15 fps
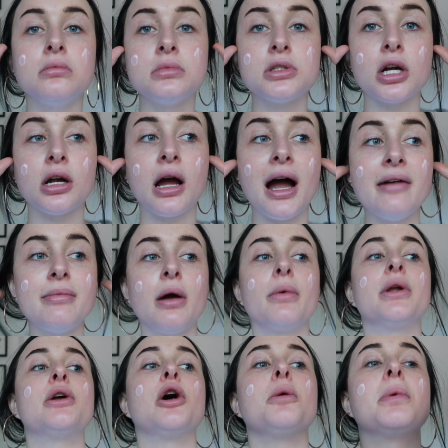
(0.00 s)
sorry, I have my
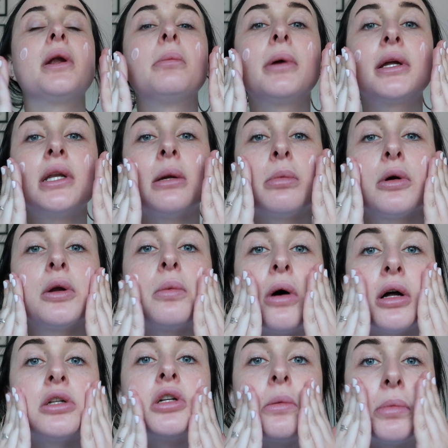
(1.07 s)
window open. I'm like neighborhood
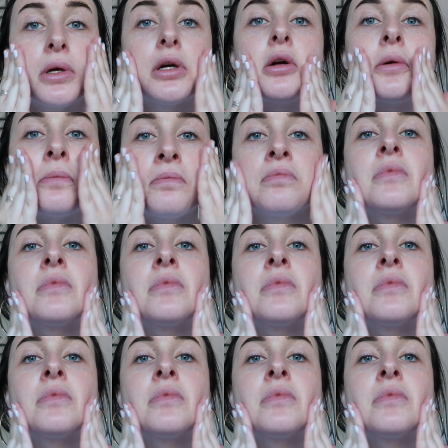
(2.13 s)
watch up here.